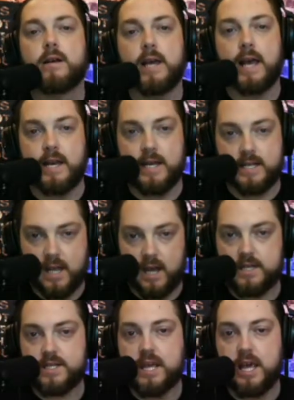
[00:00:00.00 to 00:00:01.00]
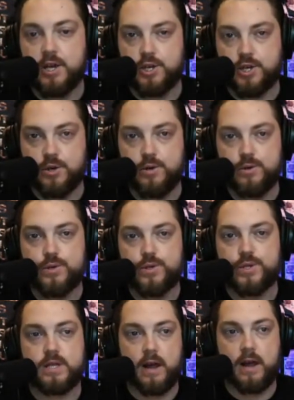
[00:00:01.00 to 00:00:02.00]
and discuss the
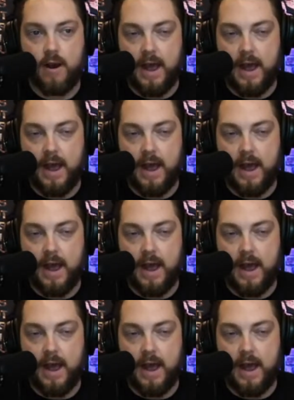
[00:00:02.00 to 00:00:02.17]
issues that are